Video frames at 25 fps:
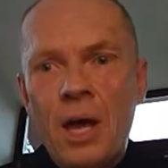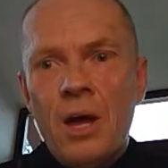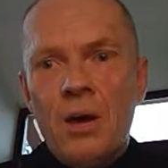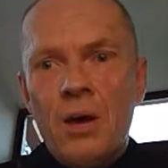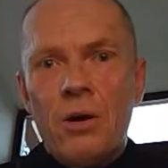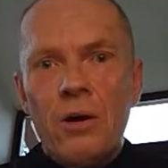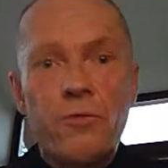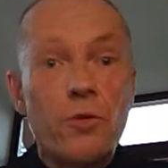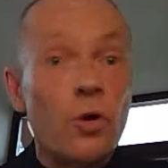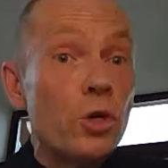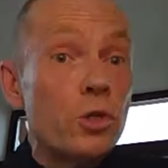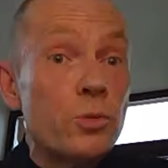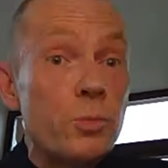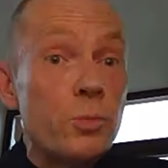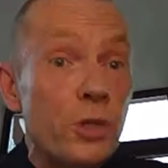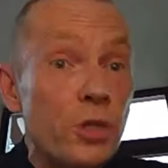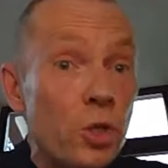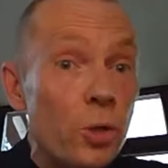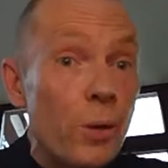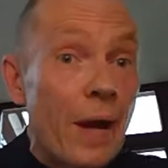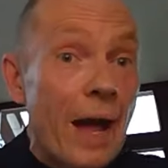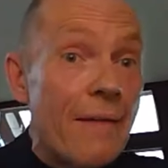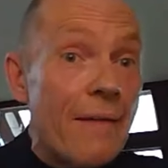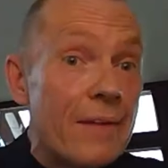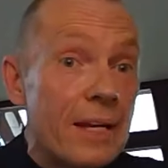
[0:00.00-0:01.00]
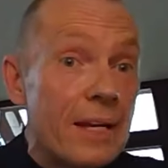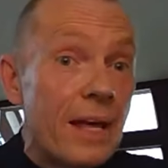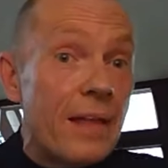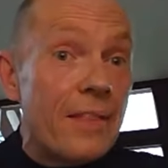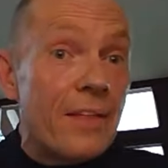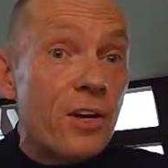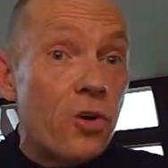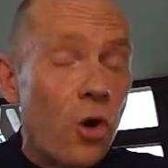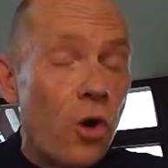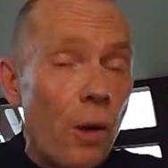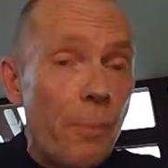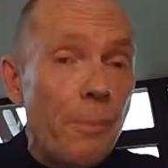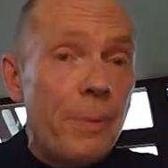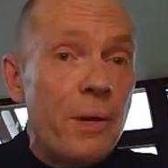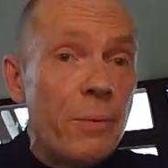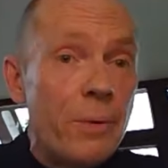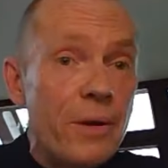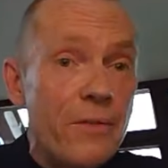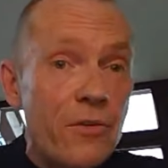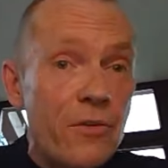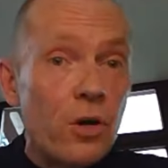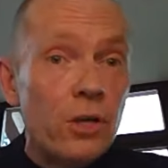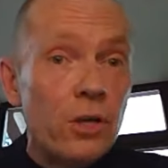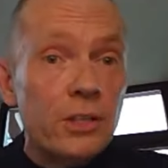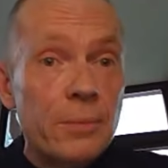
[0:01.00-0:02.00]
of course, we do have another copy.
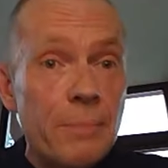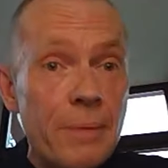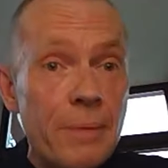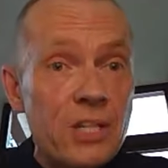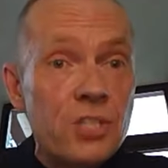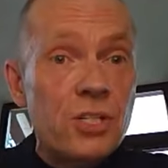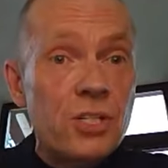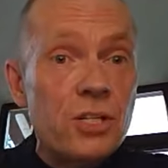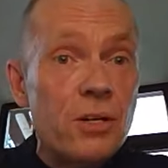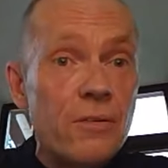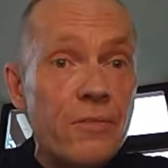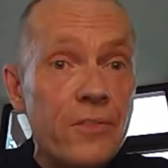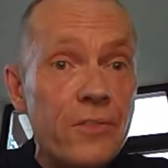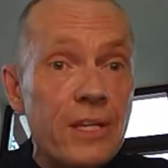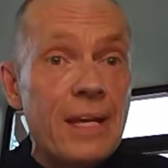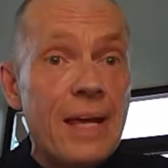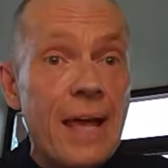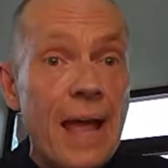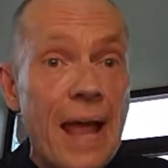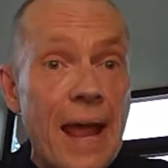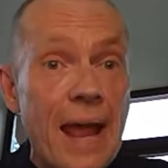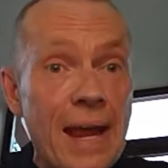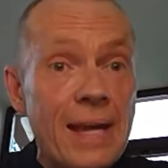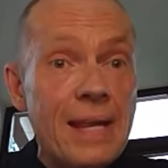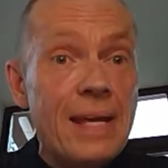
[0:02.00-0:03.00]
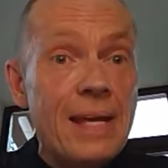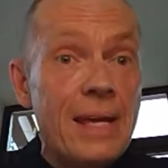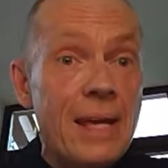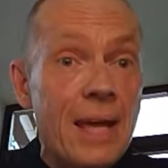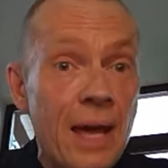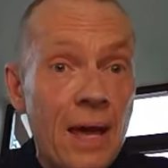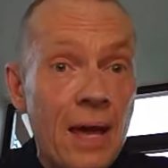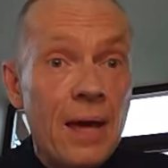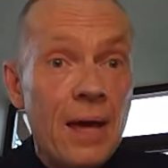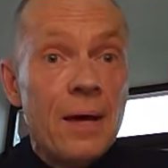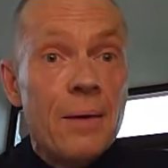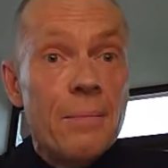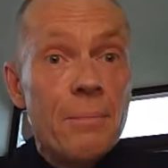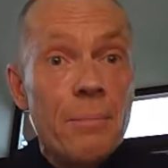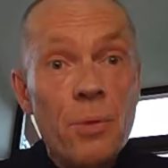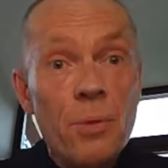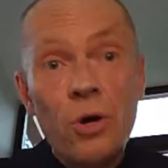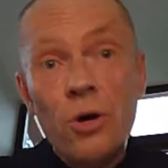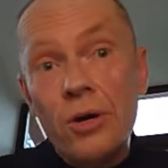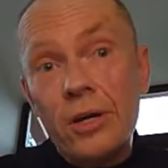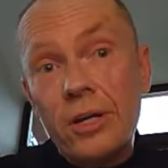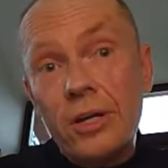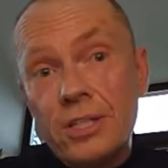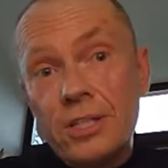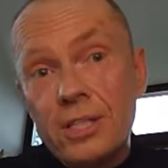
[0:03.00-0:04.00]
We've got the mention of the Eddie
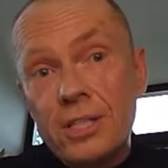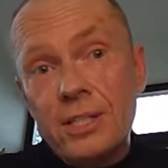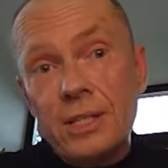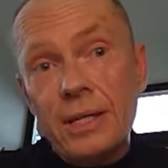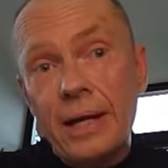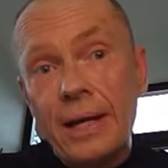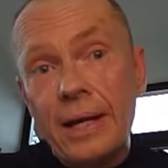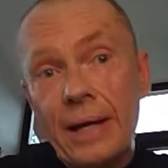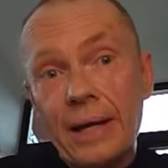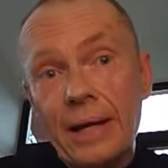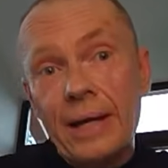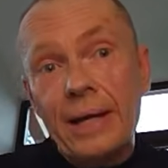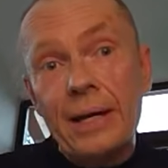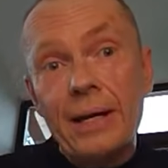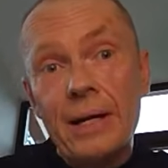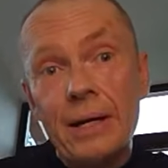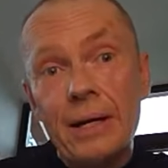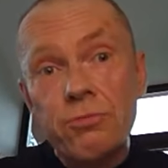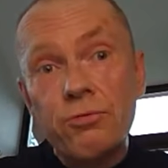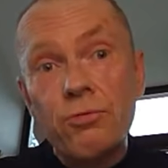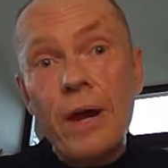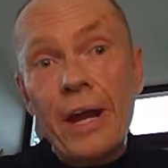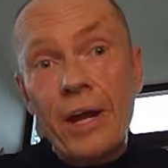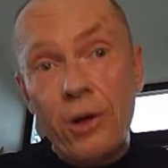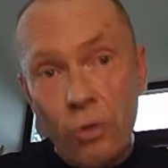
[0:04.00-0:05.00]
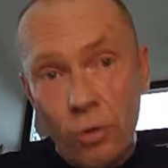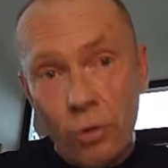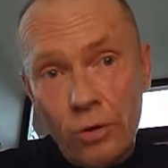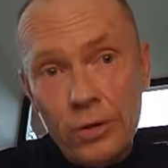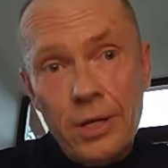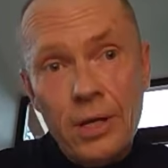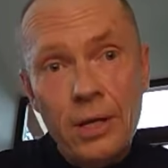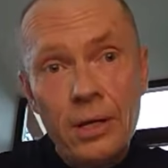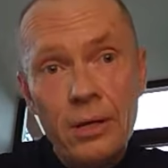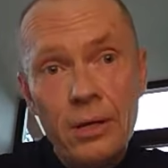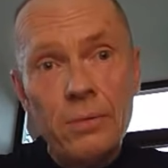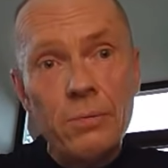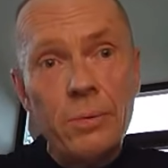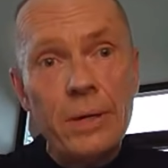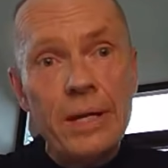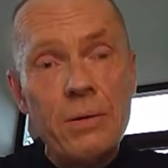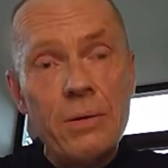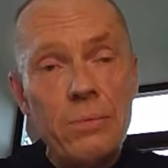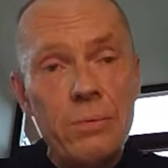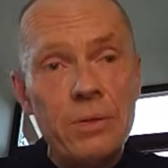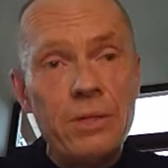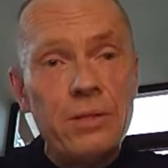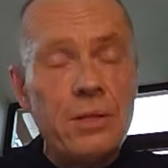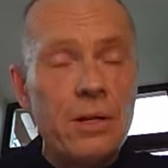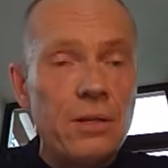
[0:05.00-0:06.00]
Merckx uh, record, we,
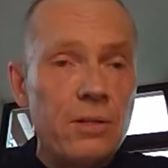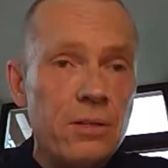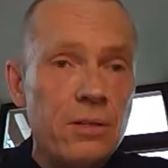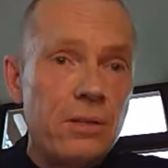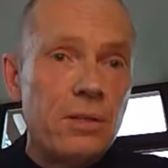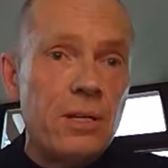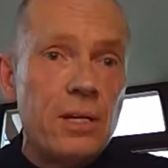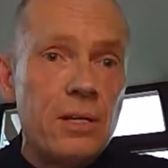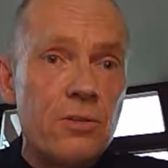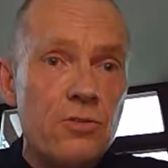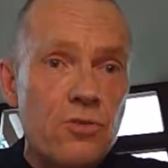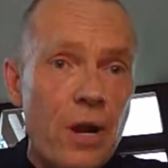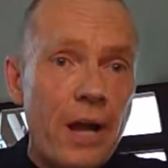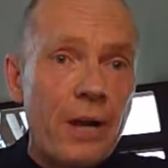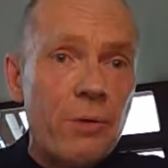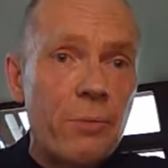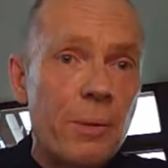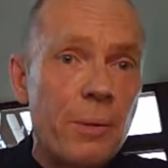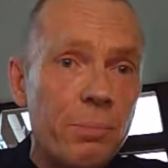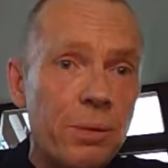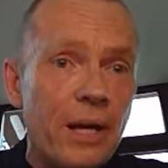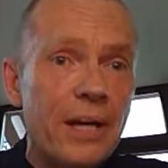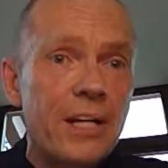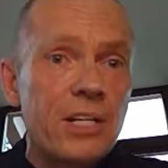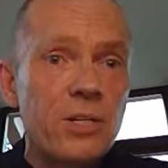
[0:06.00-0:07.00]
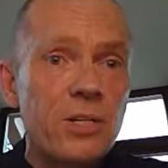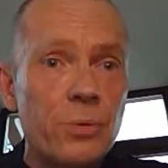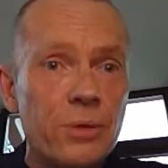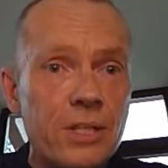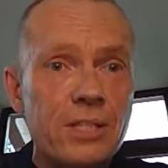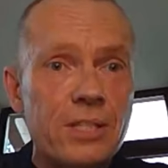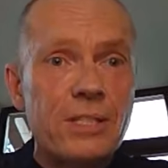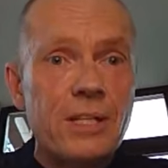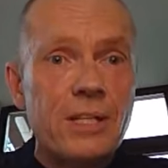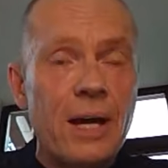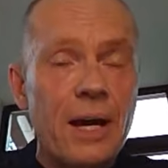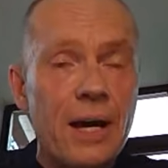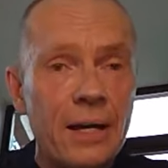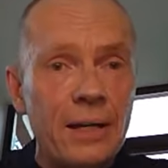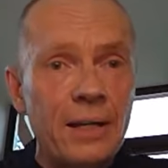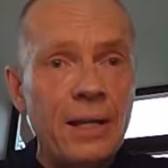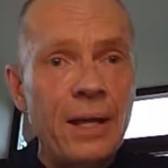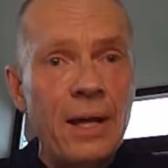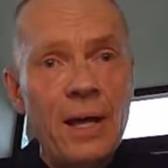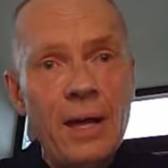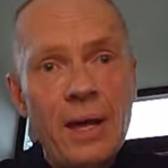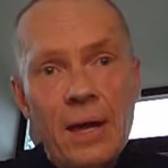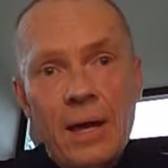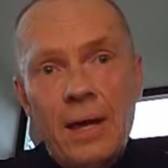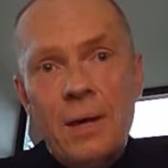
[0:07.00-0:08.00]
we, the track we played you at the start,
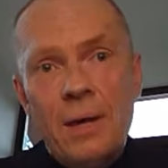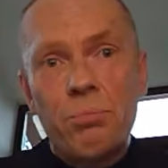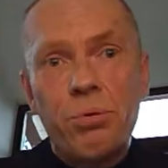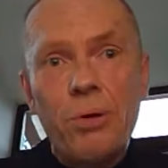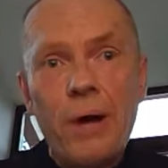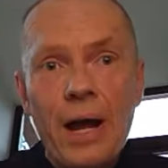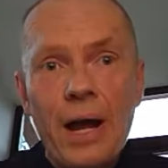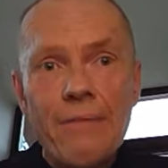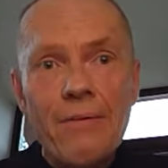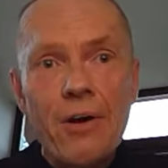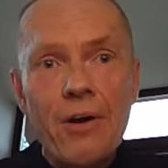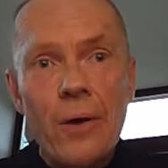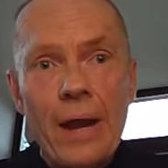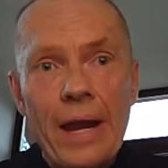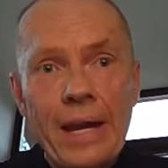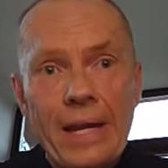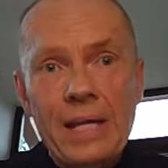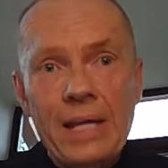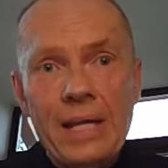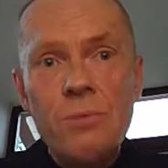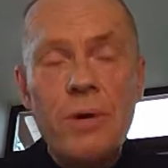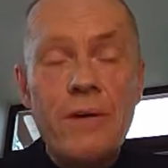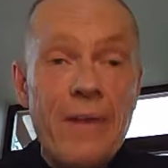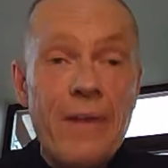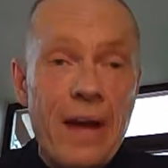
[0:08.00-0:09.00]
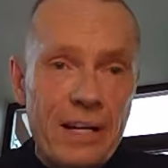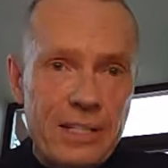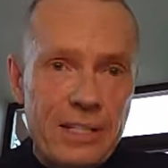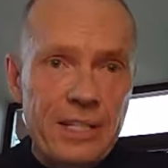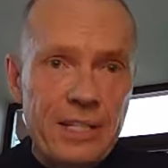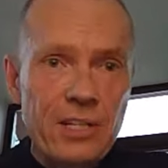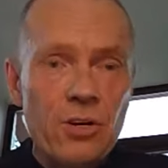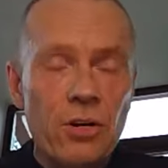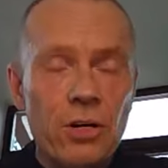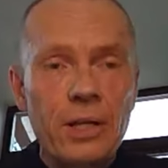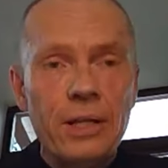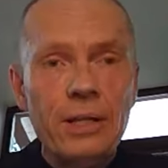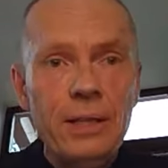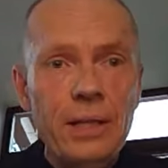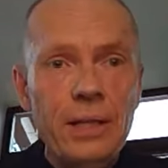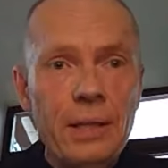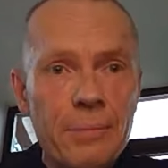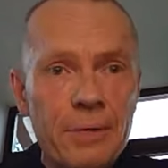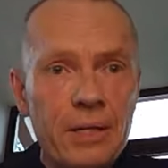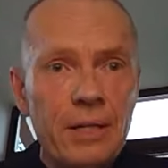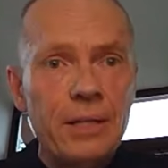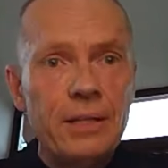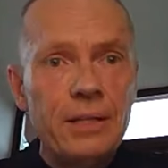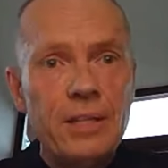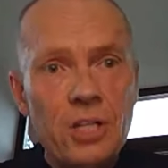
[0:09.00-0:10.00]
Bravo Eddie. We've actually got a
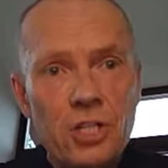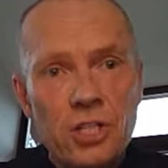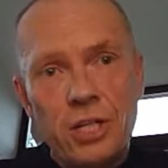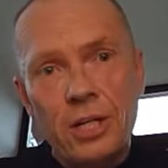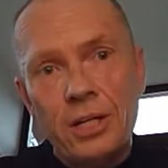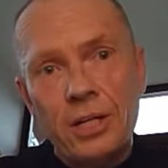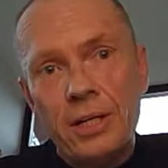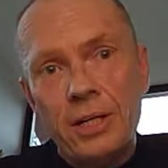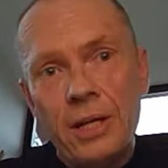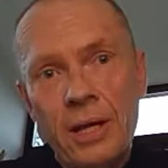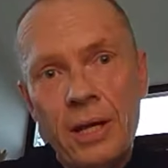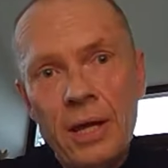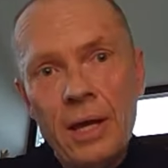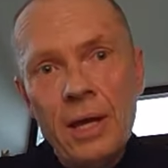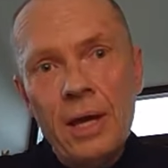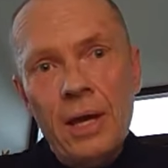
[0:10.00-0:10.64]
limited edition